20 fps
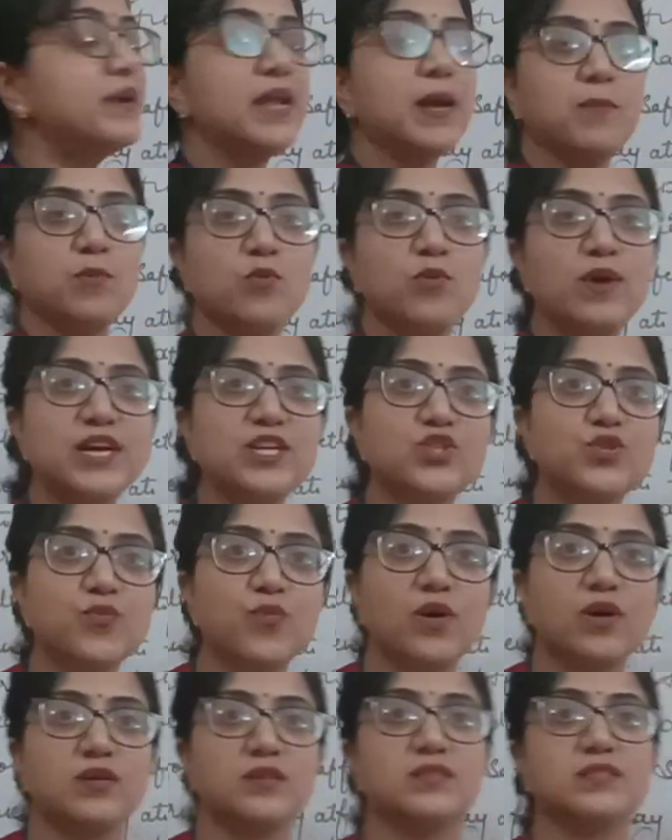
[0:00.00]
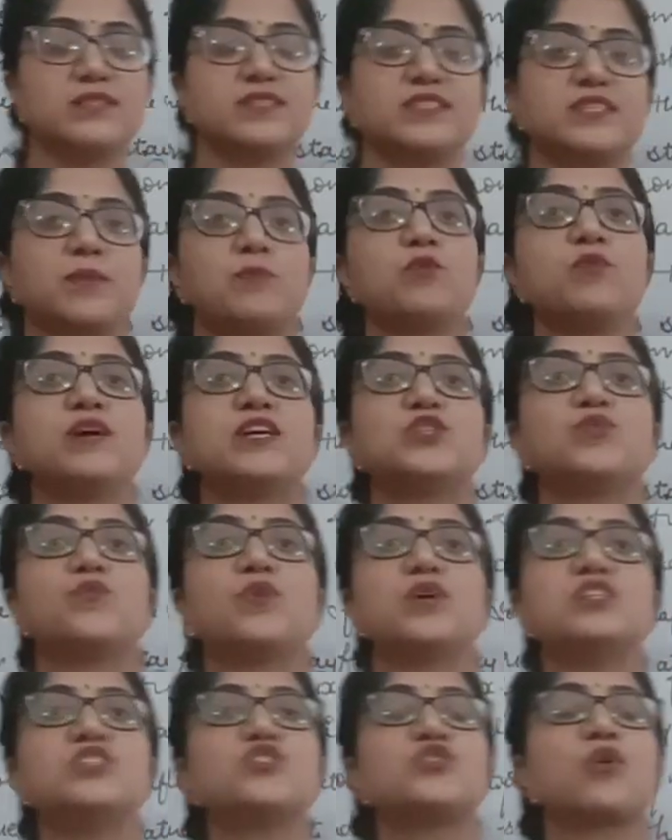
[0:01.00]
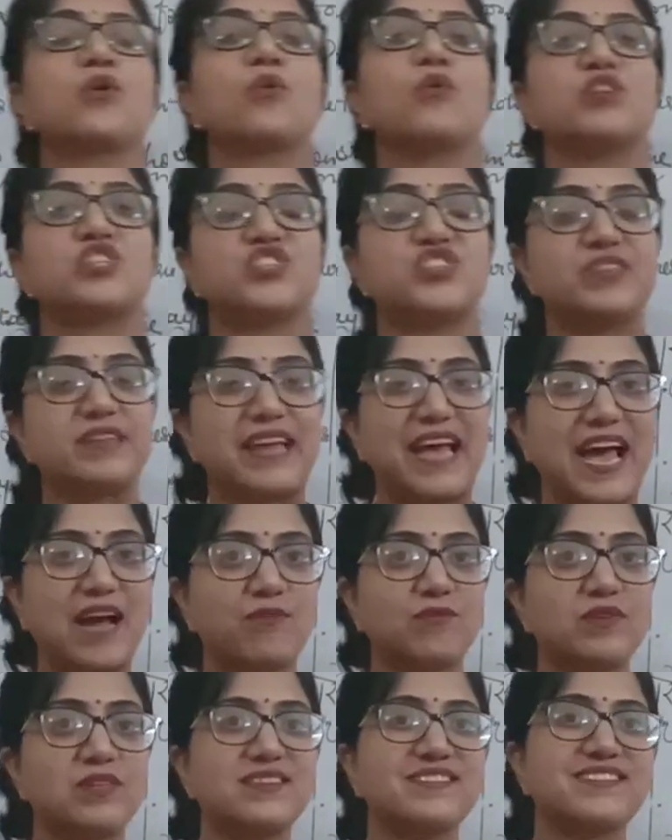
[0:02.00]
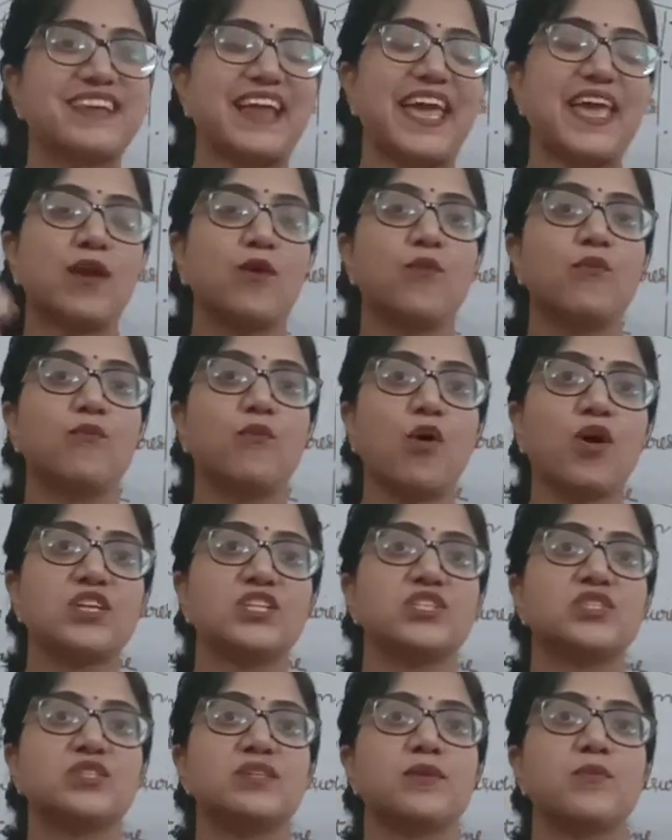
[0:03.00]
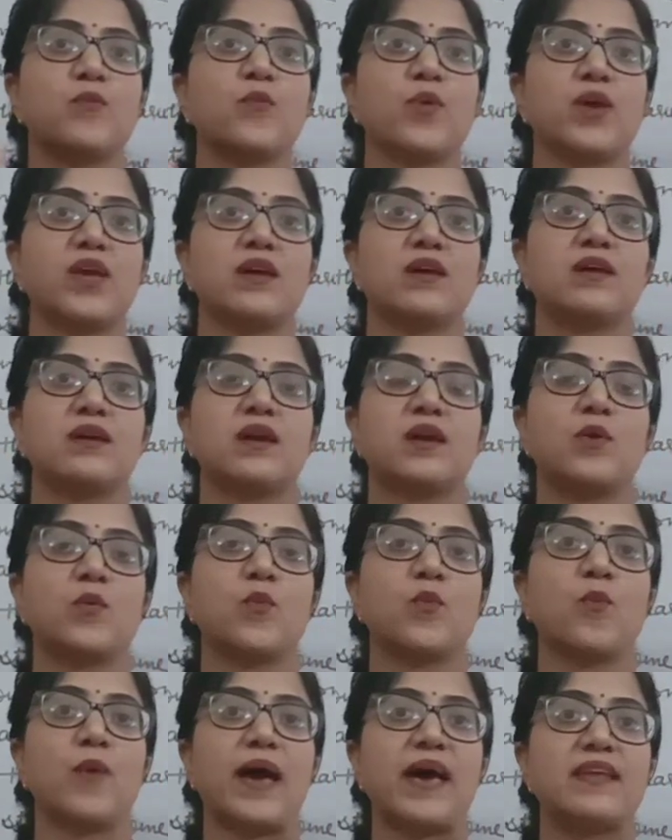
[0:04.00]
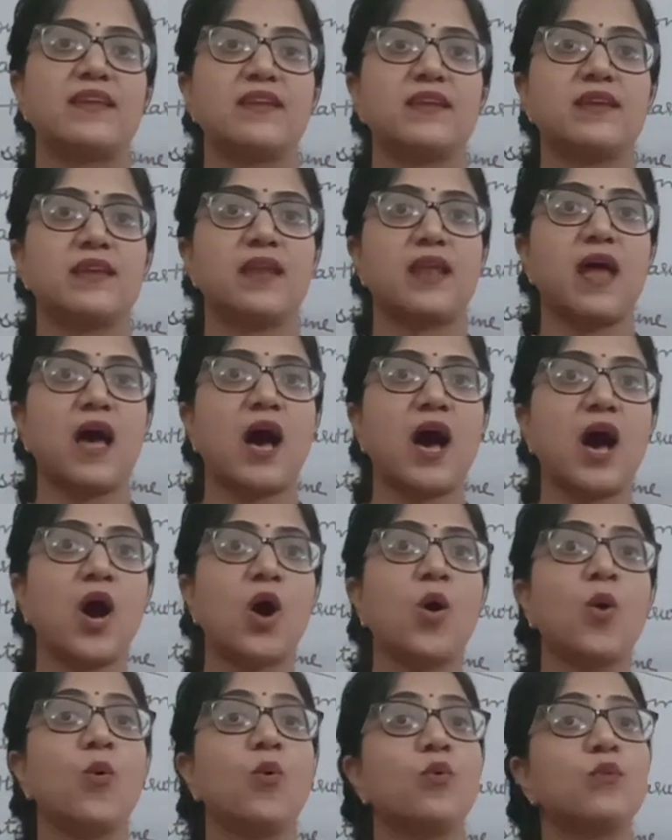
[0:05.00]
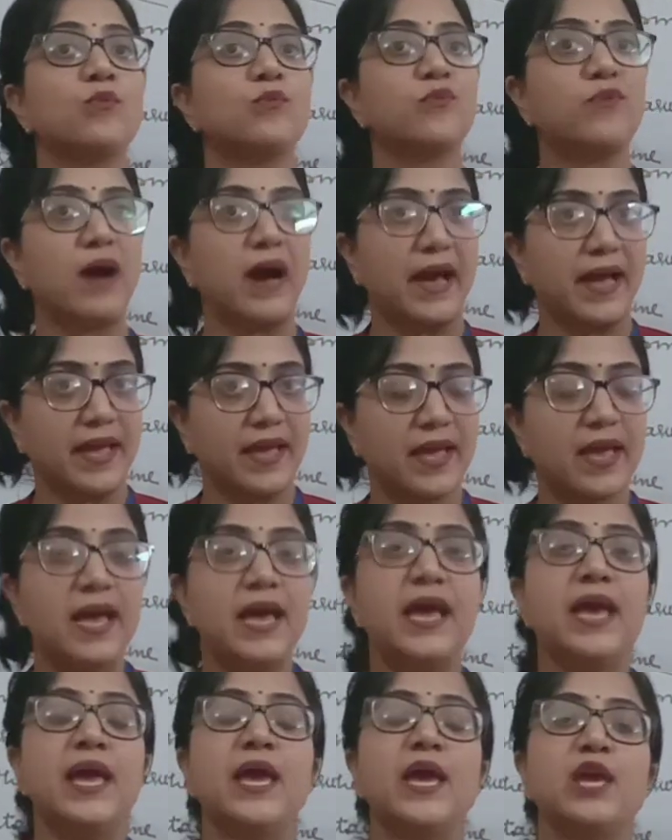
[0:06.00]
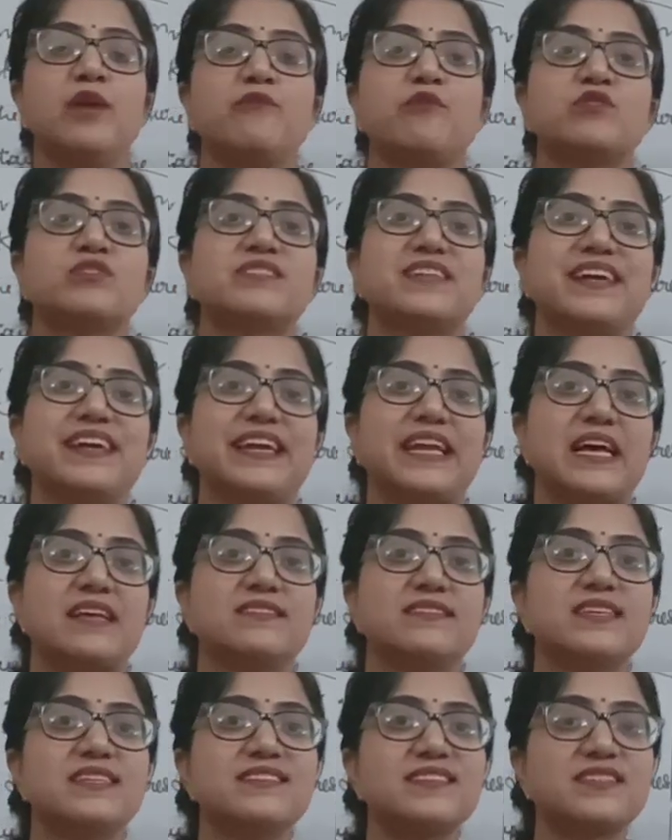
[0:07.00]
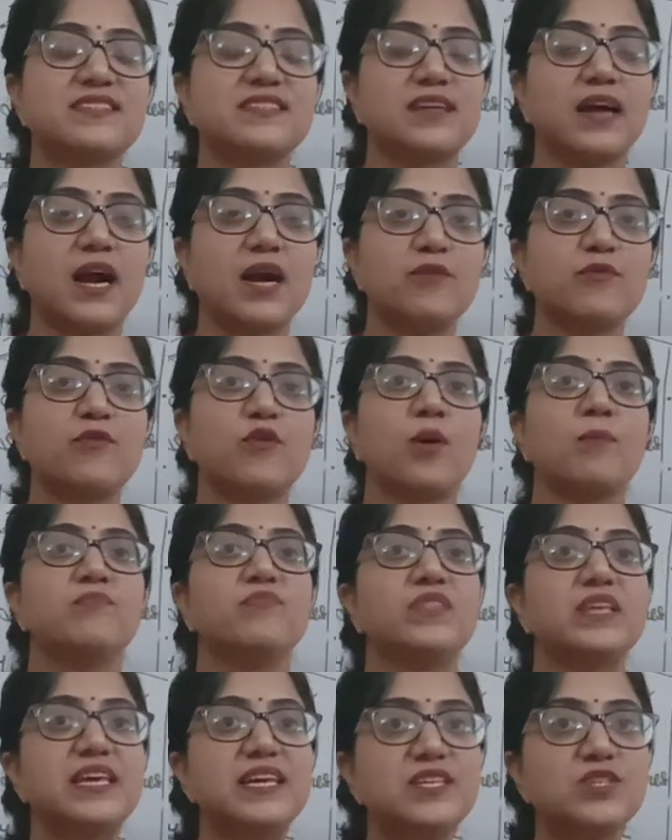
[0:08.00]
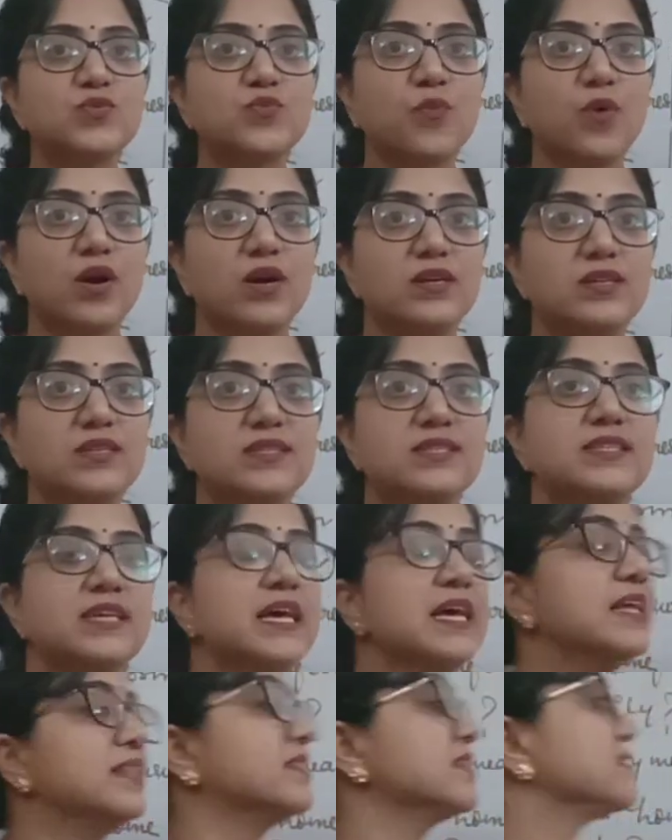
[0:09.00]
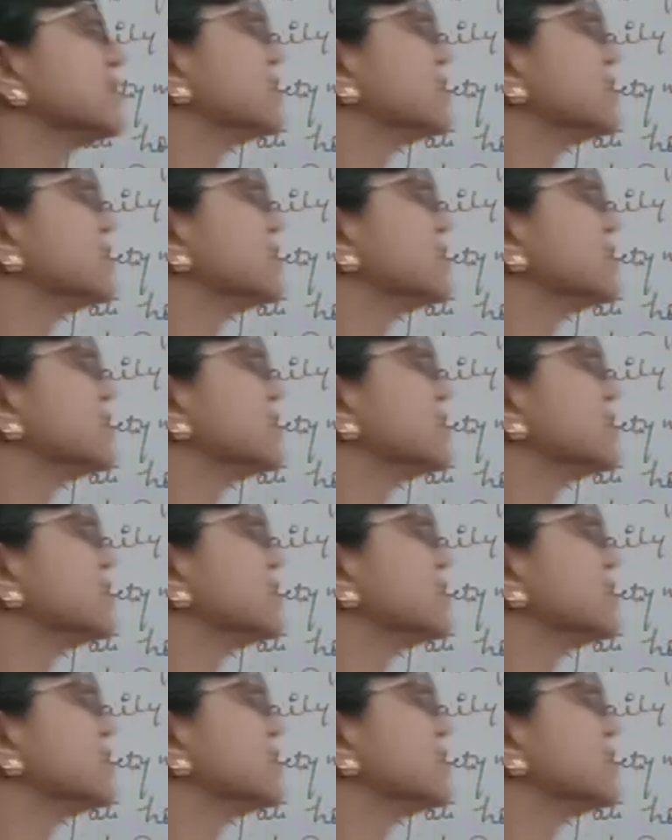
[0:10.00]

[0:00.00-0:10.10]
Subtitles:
WH words. WH words or question tag words like what, where, when, how, why. If your sentences start from these words, this